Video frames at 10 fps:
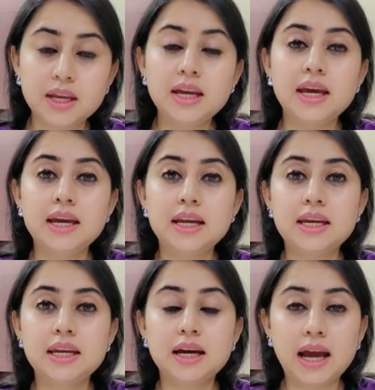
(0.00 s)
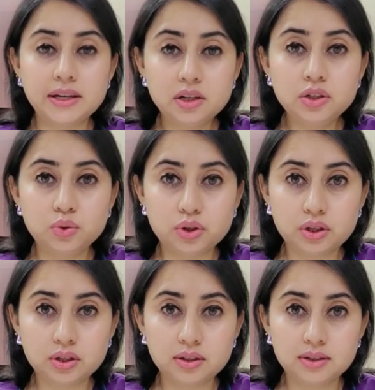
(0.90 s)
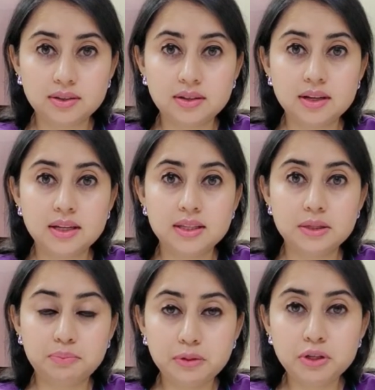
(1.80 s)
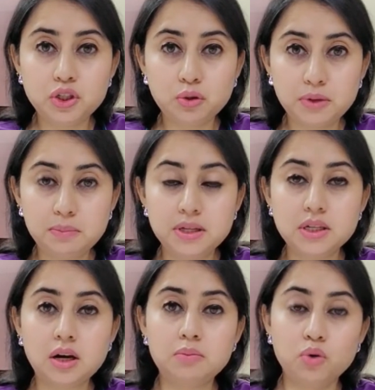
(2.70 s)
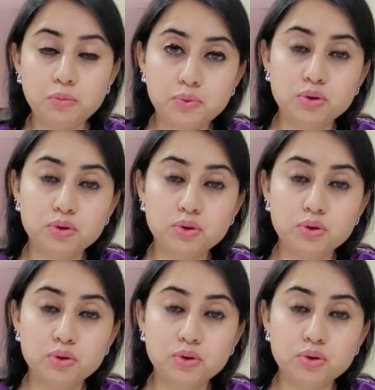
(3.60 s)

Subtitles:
In adulthood, the premature babies are more prone